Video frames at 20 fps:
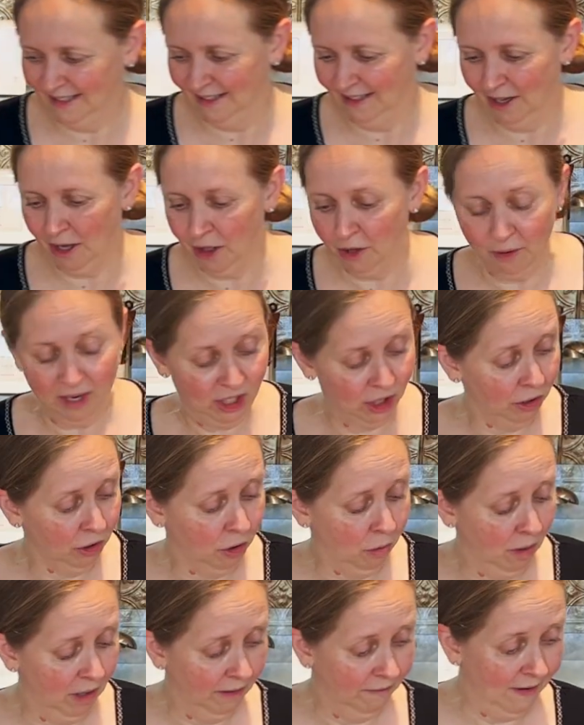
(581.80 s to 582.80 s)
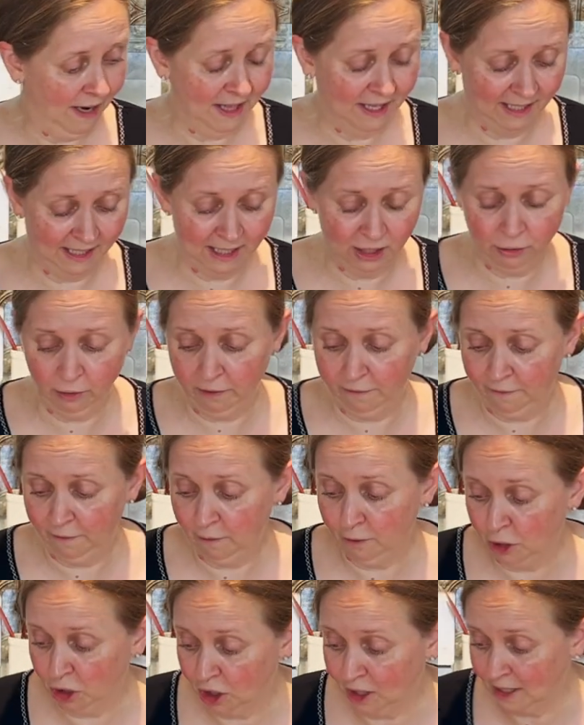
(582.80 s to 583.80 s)
Although I shouldn't qualify this as good
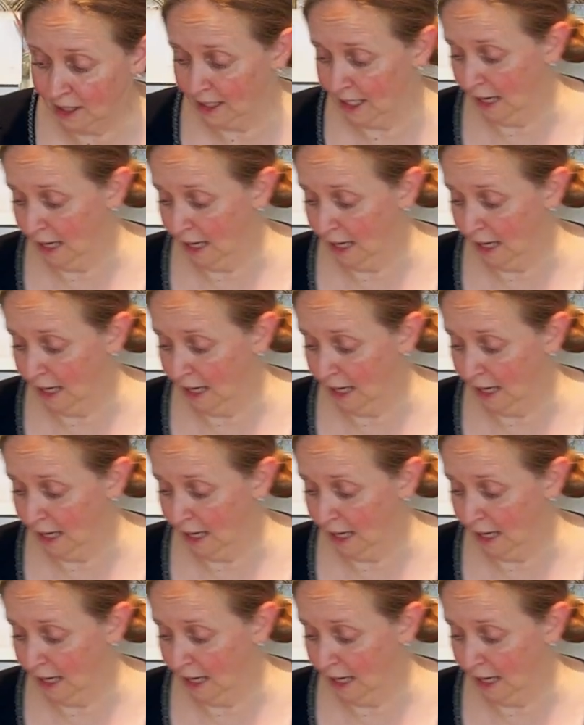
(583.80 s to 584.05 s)
food just